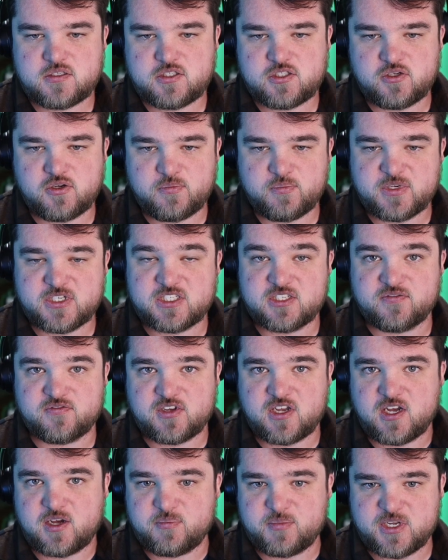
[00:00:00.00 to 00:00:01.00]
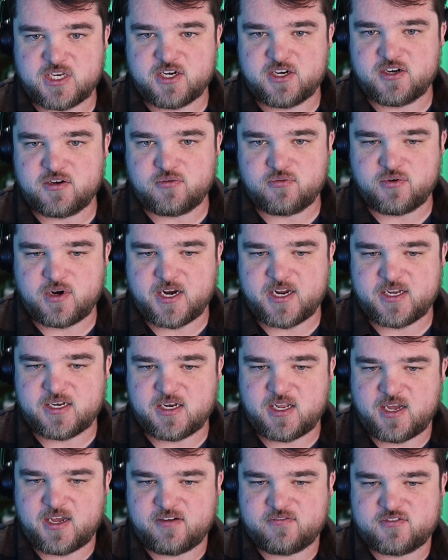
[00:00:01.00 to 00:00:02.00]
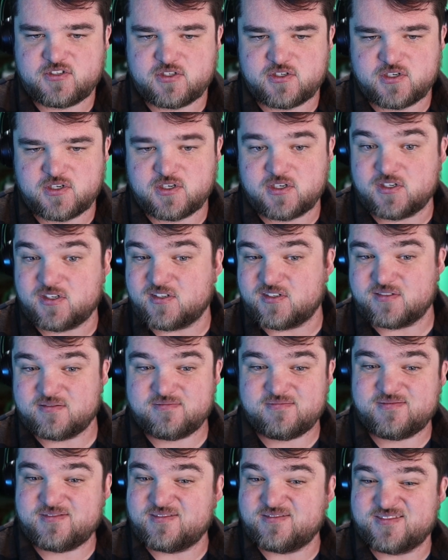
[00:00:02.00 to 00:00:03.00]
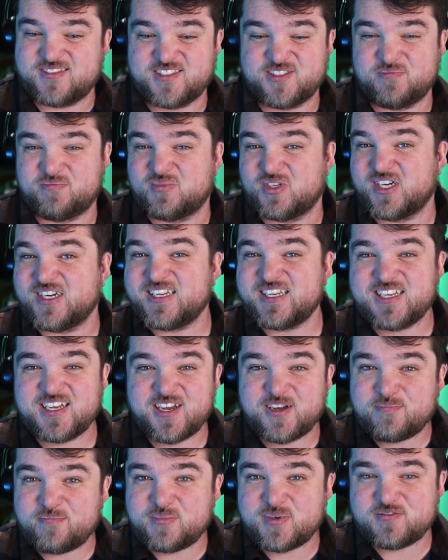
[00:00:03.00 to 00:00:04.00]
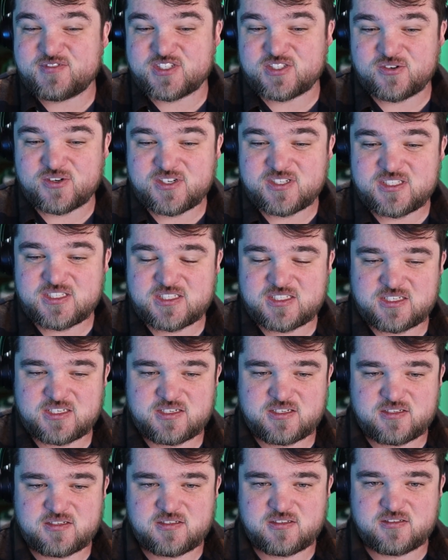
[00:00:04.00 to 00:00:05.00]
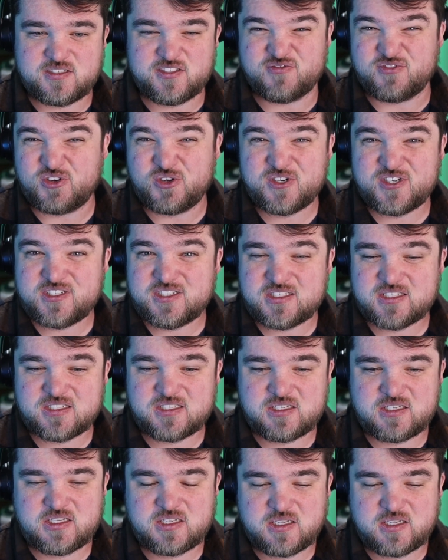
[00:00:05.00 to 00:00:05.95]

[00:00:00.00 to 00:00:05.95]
So he must have come here right after the breakup of sorts? Divorce?